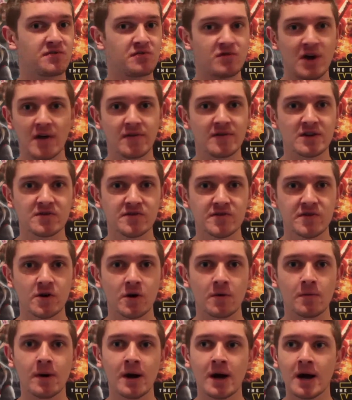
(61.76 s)
throughout this
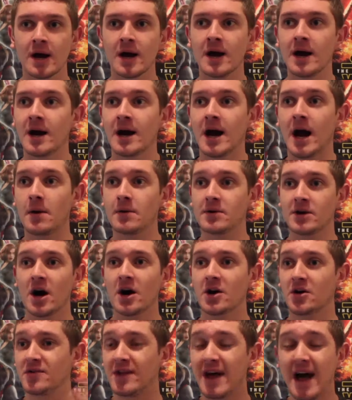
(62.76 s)
film. I would
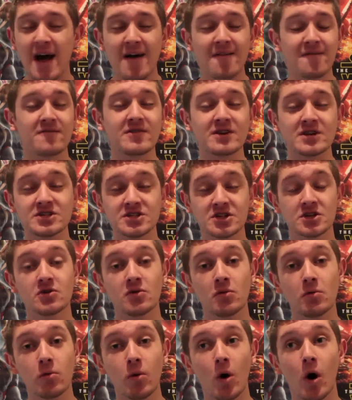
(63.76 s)
argue that every
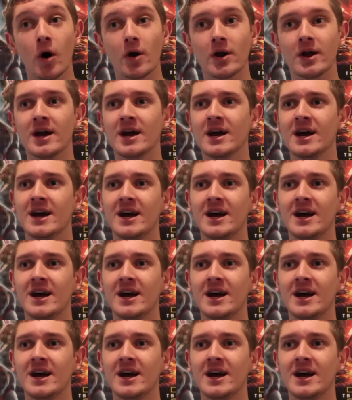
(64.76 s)
single one